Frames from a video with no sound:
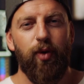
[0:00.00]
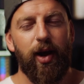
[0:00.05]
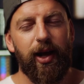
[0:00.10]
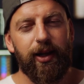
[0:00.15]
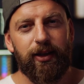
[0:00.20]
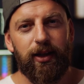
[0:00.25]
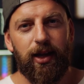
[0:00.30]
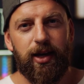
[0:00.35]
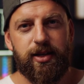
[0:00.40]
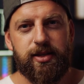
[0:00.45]

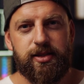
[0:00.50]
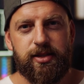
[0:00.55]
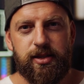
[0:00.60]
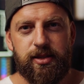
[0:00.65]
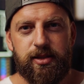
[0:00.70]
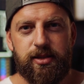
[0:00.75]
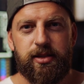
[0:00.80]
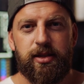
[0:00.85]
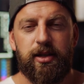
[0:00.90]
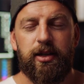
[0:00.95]
red
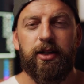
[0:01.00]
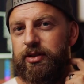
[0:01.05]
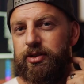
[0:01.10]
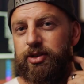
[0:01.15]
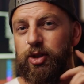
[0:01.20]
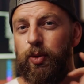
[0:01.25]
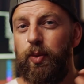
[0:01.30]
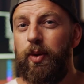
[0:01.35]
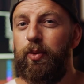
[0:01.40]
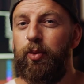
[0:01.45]
lasers,
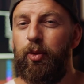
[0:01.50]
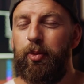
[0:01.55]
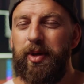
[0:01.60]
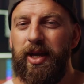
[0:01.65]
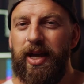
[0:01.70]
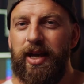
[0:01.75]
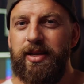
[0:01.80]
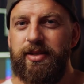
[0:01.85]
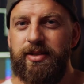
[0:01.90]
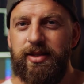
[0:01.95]
so it will
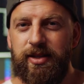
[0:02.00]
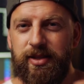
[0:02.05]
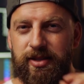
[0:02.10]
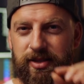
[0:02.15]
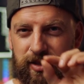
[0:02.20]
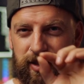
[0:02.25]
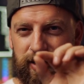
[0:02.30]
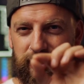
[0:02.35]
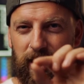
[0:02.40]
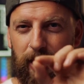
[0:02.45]
be easy to
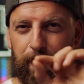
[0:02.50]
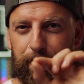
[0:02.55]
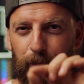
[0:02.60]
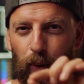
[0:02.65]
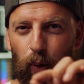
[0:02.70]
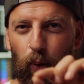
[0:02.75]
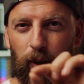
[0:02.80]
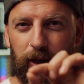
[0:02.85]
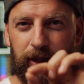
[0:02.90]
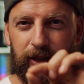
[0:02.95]
see that
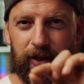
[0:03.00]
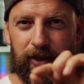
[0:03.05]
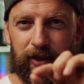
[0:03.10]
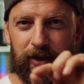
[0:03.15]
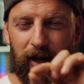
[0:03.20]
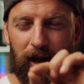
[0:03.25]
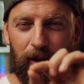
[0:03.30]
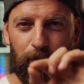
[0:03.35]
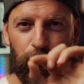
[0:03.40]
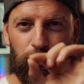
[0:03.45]
point
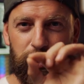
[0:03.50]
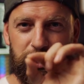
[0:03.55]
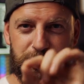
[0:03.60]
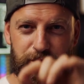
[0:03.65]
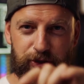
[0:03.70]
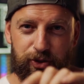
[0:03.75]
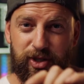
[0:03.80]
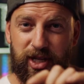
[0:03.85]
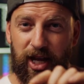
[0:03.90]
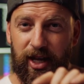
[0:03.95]
at
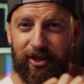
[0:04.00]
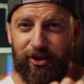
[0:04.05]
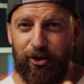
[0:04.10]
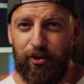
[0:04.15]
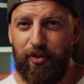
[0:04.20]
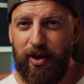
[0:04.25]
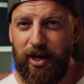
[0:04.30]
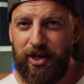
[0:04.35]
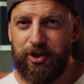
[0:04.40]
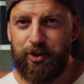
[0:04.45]
which you take
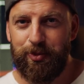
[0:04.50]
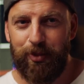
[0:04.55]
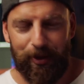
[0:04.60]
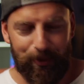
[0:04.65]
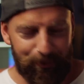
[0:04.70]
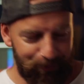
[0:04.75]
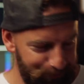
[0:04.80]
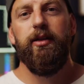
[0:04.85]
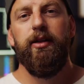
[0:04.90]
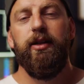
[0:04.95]
your
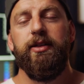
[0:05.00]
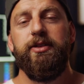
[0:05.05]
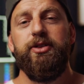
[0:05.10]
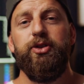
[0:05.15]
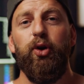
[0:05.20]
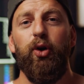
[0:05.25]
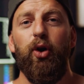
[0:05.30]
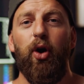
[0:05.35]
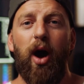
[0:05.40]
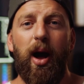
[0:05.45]
measurement. It's
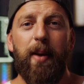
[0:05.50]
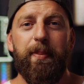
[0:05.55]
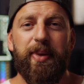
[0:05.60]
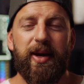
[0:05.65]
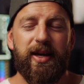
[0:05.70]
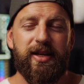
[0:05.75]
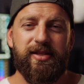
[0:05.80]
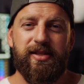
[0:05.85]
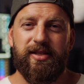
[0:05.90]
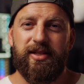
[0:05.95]
got
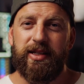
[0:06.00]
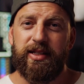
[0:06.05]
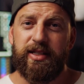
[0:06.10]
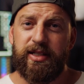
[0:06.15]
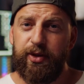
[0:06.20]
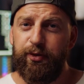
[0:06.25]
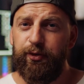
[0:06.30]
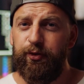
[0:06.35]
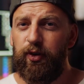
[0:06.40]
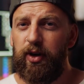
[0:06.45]

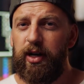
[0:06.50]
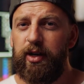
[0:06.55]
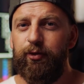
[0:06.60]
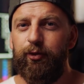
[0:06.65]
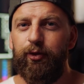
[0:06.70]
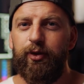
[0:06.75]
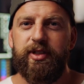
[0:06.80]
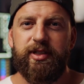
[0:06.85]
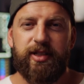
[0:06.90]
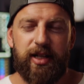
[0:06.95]
IP65
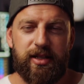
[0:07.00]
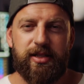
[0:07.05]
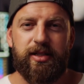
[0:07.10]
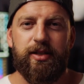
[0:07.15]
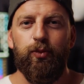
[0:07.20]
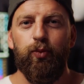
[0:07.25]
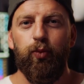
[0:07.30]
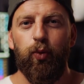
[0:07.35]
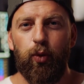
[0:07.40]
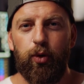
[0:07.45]
for dust
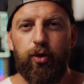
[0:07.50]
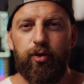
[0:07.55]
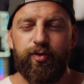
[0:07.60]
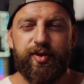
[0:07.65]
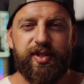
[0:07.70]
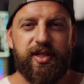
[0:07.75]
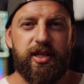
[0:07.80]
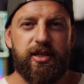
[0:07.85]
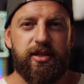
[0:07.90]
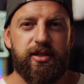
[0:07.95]
and water
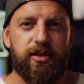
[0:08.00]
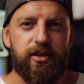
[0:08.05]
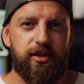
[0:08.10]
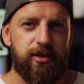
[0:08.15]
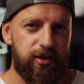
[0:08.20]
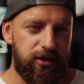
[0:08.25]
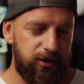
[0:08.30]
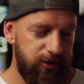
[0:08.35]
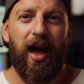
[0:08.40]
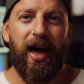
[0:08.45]

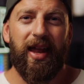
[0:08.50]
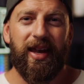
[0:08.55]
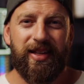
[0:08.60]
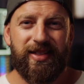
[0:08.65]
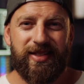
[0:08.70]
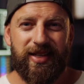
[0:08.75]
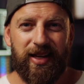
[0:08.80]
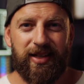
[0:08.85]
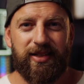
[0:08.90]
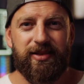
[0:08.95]
resistance and
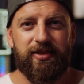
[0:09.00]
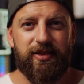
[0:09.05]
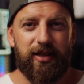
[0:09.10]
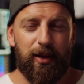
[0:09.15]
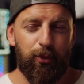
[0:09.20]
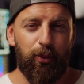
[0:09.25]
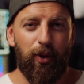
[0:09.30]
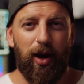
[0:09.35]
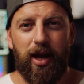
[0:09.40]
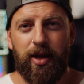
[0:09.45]
it takes
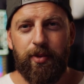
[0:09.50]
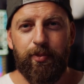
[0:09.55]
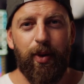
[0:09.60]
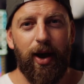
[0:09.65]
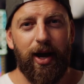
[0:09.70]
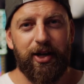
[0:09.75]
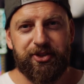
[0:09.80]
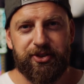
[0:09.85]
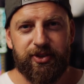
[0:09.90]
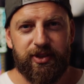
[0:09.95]
AA
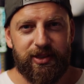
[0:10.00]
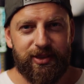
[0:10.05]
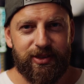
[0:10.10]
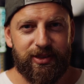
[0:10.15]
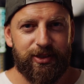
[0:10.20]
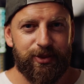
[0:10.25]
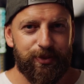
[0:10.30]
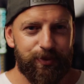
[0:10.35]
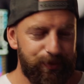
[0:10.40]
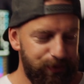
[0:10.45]

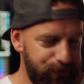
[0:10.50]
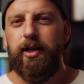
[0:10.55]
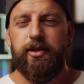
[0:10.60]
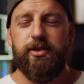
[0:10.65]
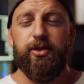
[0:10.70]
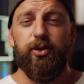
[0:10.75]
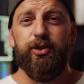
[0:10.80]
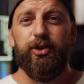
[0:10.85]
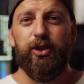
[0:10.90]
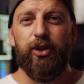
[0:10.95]
batteries.
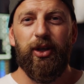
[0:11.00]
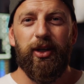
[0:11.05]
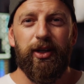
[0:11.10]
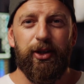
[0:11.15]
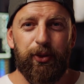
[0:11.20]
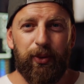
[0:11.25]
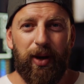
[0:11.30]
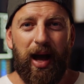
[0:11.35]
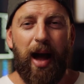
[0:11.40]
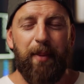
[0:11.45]
It's also got a
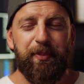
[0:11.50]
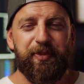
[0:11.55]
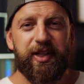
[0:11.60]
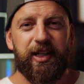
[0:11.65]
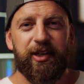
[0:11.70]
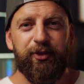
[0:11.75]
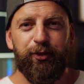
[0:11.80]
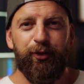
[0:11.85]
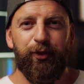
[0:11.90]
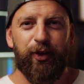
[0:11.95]
little
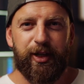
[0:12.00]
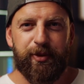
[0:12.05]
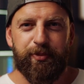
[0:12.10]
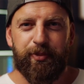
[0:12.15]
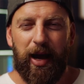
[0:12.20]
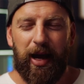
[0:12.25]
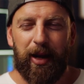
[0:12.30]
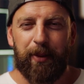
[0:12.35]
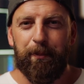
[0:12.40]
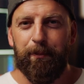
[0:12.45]
haptic
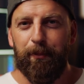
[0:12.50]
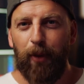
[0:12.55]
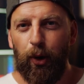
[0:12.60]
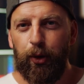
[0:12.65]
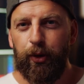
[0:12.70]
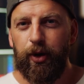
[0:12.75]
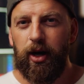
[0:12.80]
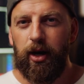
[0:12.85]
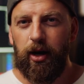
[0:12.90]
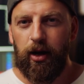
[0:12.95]
feedback
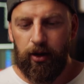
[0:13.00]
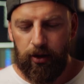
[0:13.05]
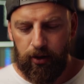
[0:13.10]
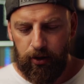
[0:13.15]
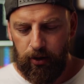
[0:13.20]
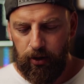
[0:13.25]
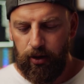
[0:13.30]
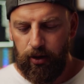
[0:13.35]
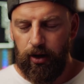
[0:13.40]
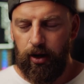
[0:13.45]
motor
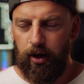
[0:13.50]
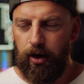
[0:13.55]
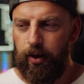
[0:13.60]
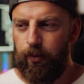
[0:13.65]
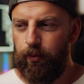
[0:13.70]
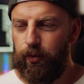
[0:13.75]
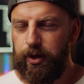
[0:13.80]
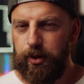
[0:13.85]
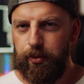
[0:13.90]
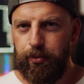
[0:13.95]

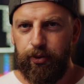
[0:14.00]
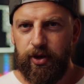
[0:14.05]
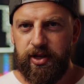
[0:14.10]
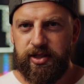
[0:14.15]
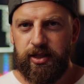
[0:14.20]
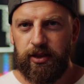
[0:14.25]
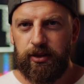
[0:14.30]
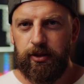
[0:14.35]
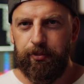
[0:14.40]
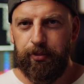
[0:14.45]
um, when you're
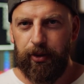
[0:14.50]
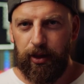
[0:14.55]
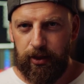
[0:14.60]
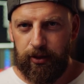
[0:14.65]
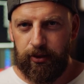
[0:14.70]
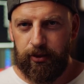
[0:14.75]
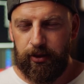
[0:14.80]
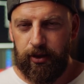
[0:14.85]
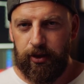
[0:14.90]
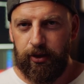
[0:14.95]
pressing the
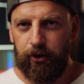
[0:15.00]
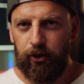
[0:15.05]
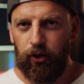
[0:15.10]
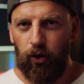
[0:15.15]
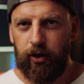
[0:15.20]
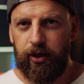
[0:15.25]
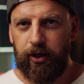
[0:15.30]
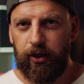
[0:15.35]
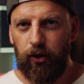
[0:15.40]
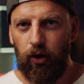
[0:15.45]
button and
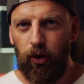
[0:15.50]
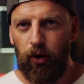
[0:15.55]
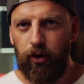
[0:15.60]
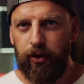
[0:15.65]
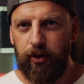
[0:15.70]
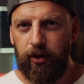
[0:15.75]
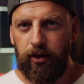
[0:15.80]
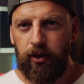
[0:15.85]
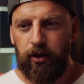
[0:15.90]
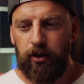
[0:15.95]
locking
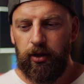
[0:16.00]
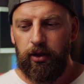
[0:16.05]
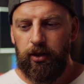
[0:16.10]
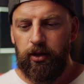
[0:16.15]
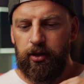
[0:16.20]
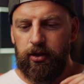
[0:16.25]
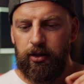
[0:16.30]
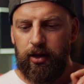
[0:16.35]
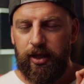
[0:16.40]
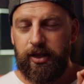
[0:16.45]
on.
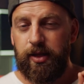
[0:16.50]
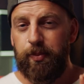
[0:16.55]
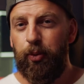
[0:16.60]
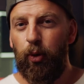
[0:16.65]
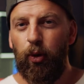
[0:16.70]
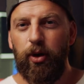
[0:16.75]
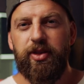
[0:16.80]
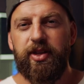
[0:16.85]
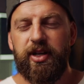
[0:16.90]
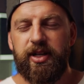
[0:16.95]
At the
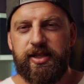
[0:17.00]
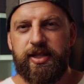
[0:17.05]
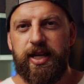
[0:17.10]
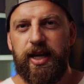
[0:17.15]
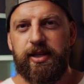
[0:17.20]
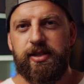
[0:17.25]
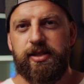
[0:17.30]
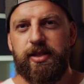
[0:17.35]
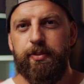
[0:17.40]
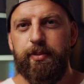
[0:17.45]
point that it
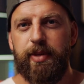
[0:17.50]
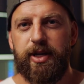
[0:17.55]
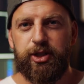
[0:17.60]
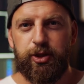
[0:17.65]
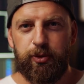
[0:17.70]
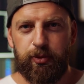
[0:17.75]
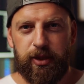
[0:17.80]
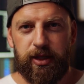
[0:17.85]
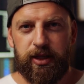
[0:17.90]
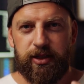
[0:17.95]
takes the
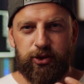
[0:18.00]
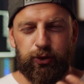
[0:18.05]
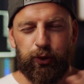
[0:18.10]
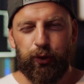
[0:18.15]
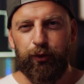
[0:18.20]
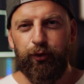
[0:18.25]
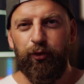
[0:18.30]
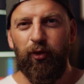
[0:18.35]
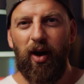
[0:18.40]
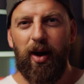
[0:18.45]
measurement, it
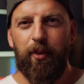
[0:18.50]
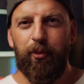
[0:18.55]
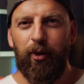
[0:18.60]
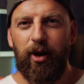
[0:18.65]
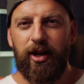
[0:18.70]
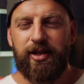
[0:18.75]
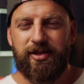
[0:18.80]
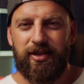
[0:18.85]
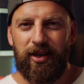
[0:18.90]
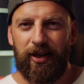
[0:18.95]
sort of
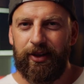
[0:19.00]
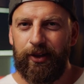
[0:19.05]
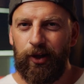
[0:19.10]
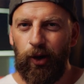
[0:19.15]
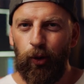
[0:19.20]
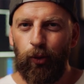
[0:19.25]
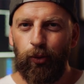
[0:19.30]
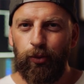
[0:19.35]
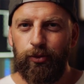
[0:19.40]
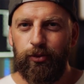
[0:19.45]
vibrates like an
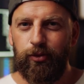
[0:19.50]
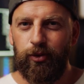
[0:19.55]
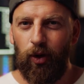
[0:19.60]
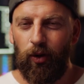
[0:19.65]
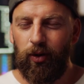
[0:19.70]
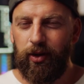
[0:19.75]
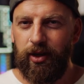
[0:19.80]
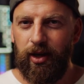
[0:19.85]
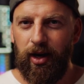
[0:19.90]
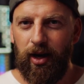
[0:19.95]
old
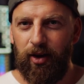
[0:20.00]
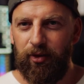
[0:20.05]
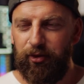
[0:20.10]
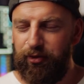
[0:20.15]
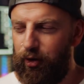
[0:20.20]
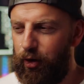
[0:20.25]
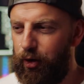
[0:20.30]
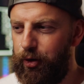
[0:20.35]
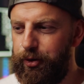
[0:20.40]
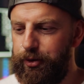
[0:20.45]
Nokia
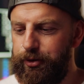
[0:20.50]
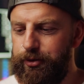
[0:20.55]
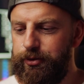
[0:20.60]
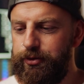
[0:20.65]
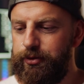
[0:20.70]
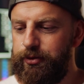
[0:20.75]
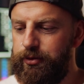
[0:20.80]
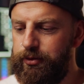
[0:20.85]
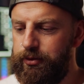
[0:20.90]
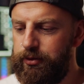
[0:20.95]

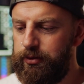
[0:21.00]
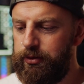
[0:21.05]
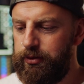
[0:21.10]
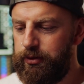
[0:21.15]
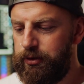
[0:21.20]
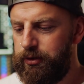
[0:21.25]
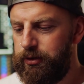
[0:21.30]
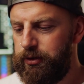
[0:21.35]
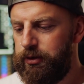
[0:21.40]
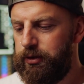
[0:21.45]
phone.
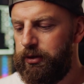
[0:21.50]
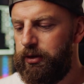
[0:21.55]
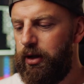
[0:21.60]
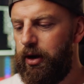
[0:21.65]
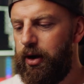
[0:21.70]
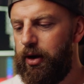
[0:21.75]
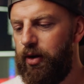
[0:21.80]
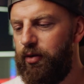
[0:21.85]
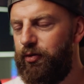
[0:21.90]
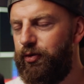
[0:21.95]

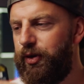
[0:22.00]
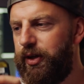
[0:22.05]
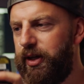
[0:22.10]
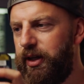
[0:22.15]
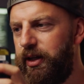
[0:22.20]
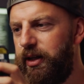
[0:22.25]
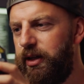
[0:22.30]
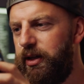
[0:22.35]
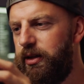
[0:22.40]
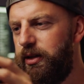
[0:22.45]
I don't know if you
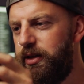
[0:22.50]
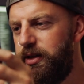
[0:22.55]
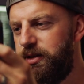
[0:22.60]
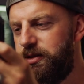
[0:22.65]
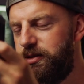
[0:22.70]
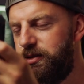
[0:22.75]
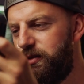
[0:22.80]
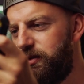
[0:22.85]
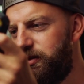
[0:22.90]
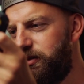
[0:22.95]
can hear
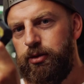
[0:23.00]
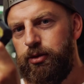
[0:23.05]
this.